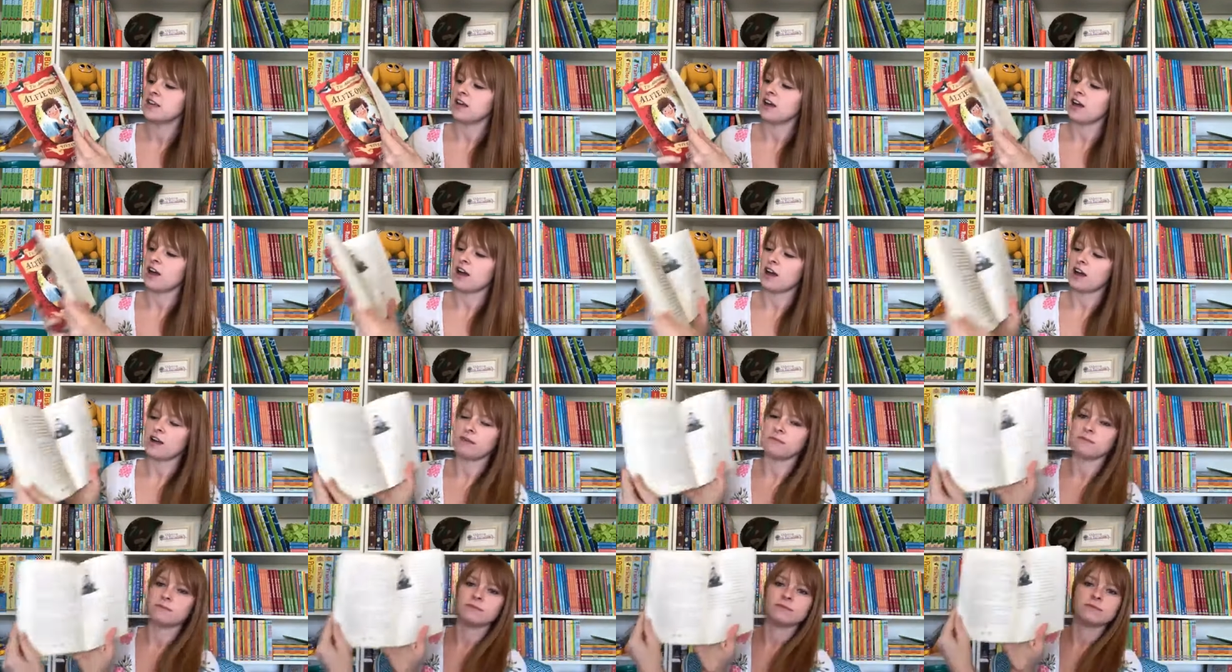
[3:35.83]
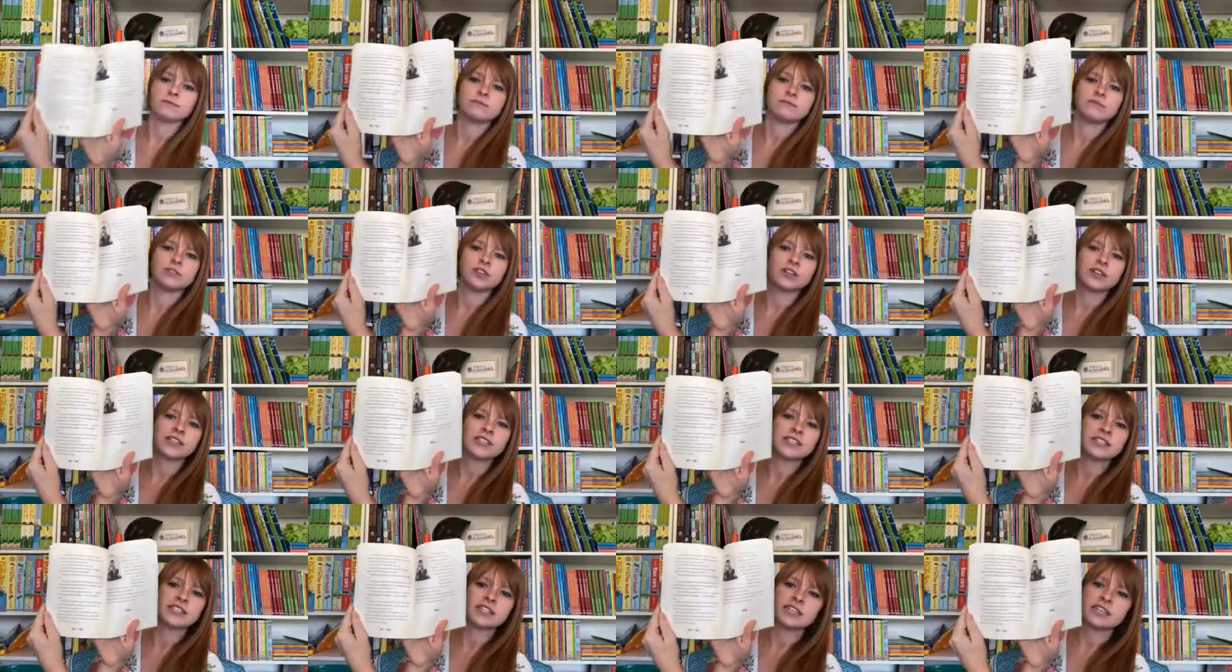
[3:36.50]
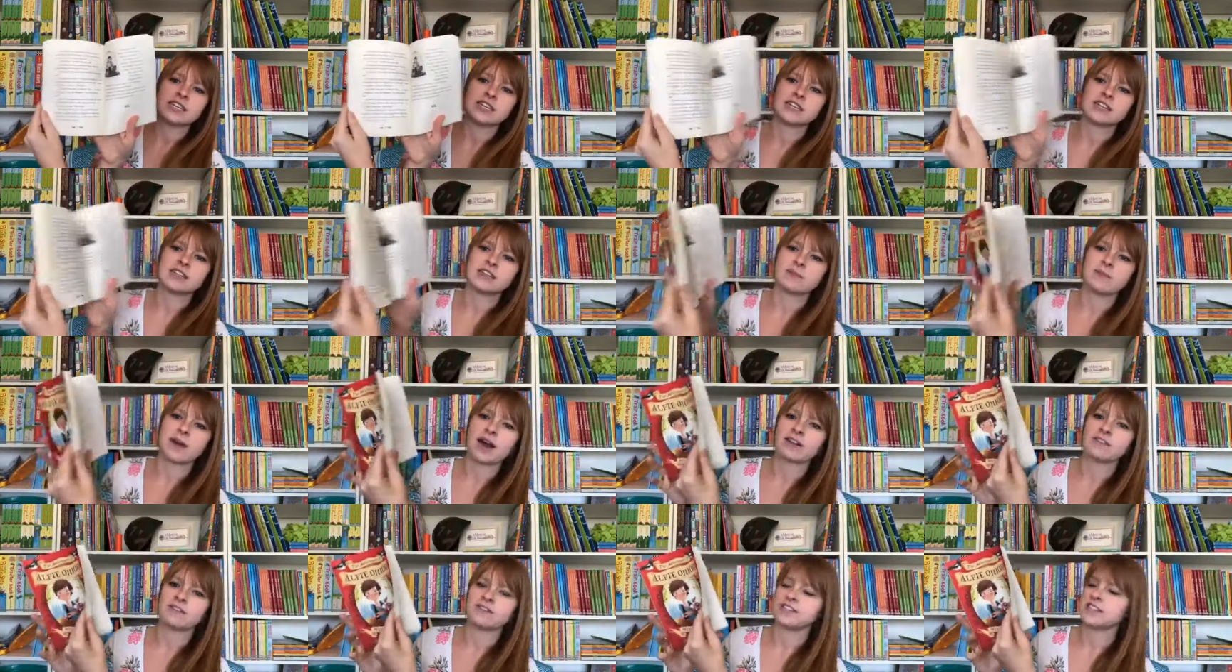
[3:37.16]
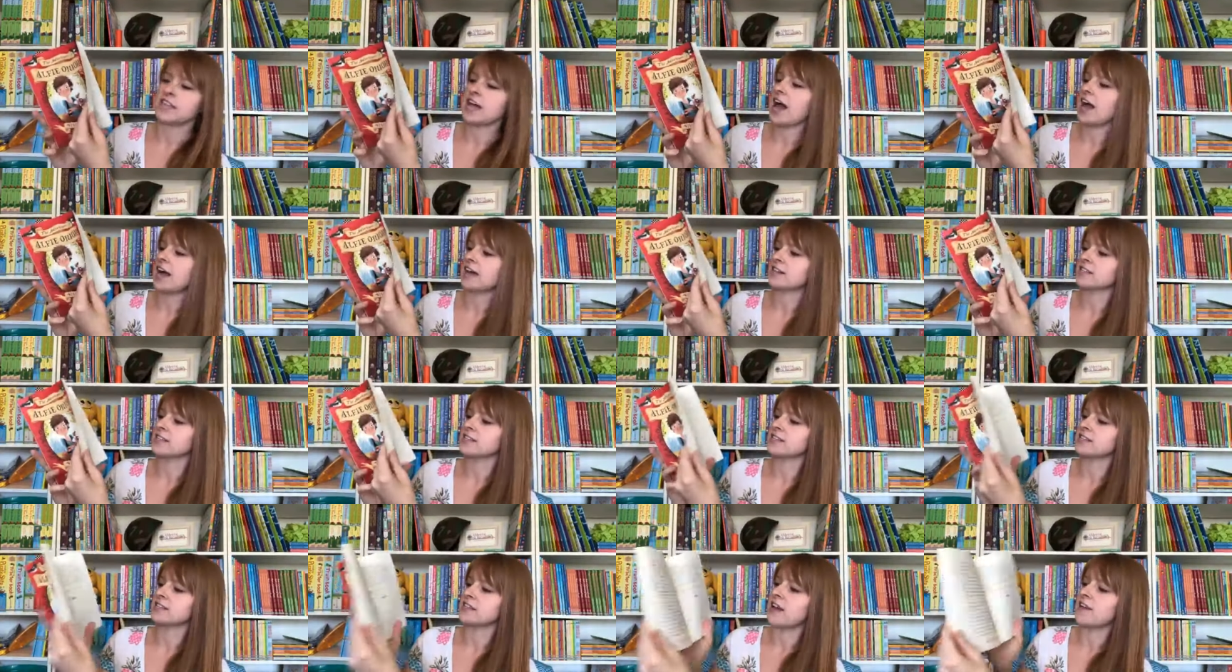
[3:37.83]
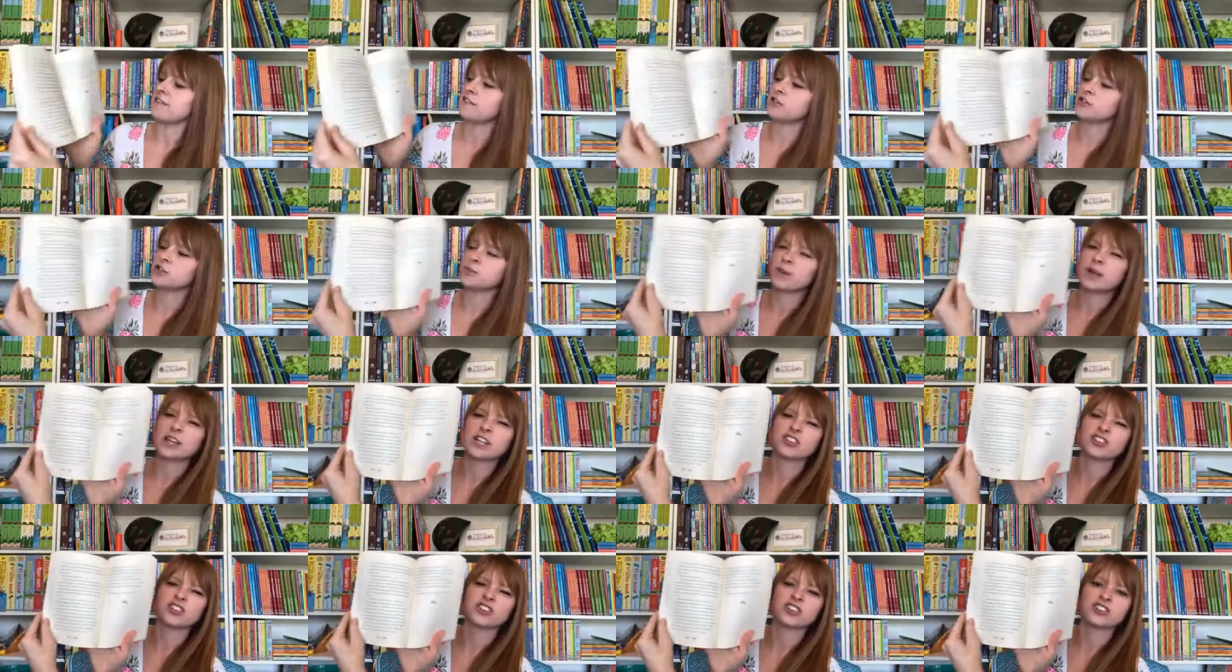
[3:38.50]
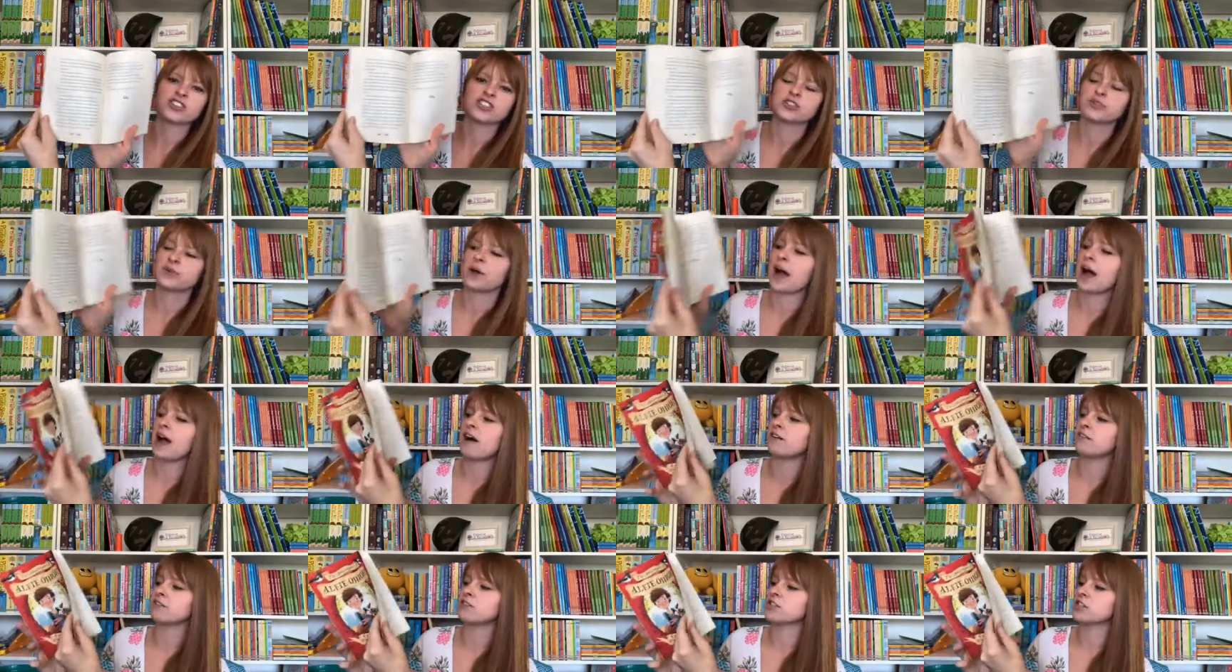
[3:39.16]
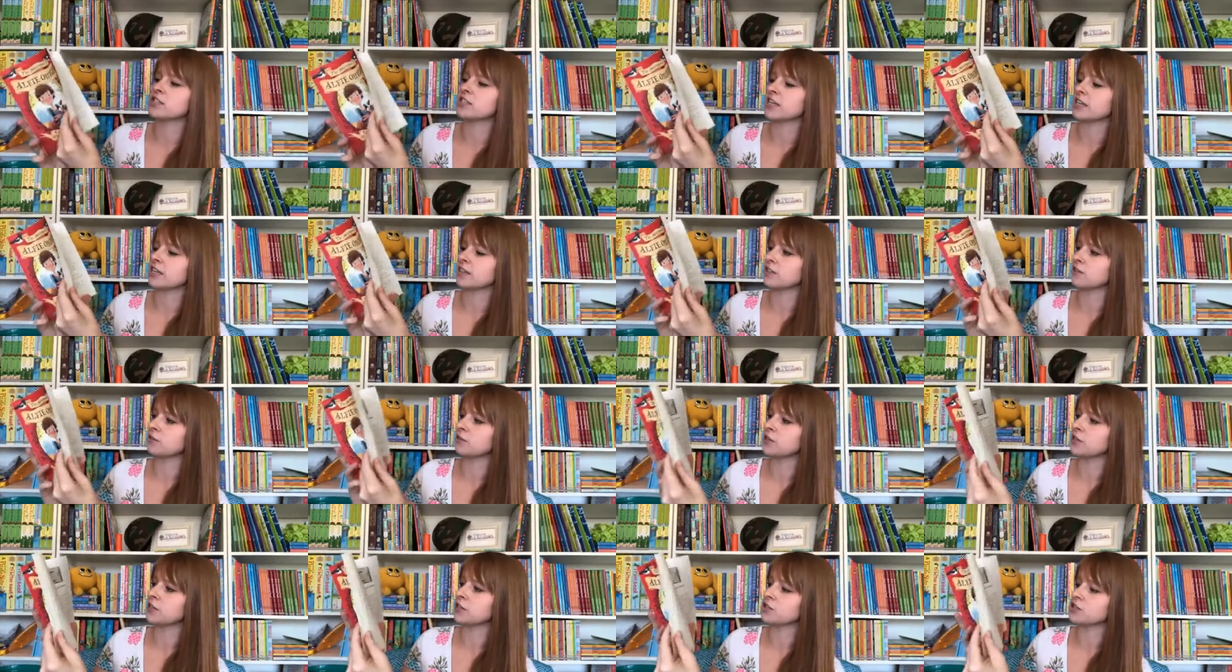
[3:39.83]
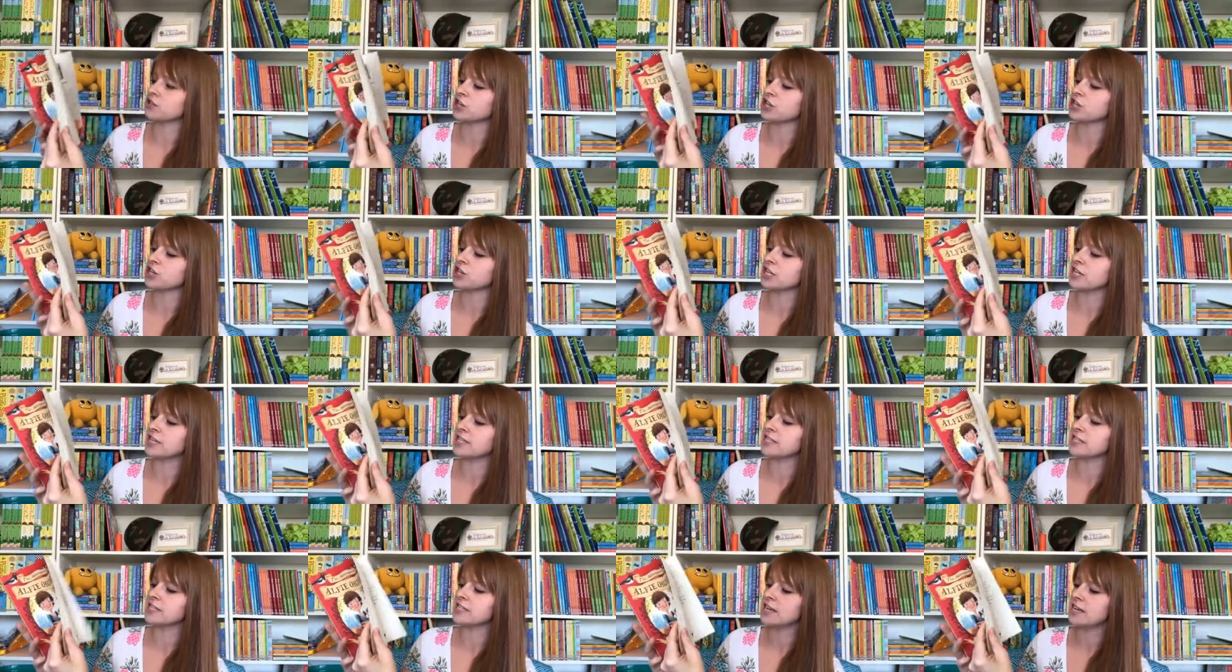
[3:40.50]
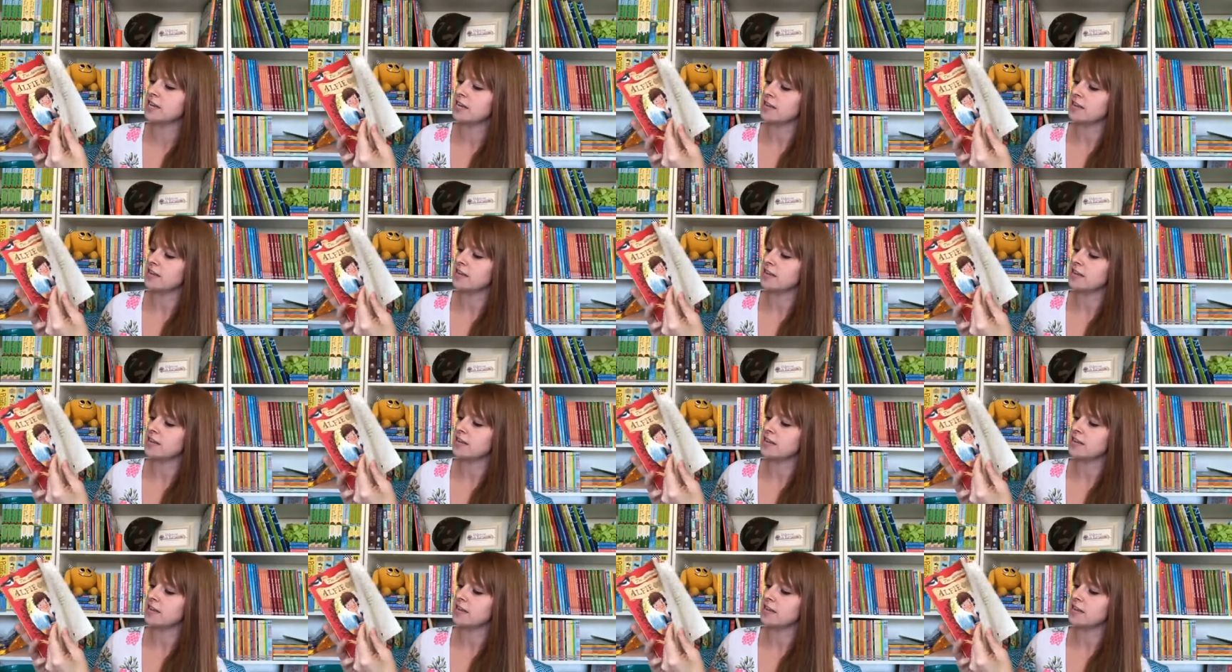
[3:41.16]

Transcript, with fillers: Um, you can see the amount of text, and there's pictures throughout, just like little illustrations.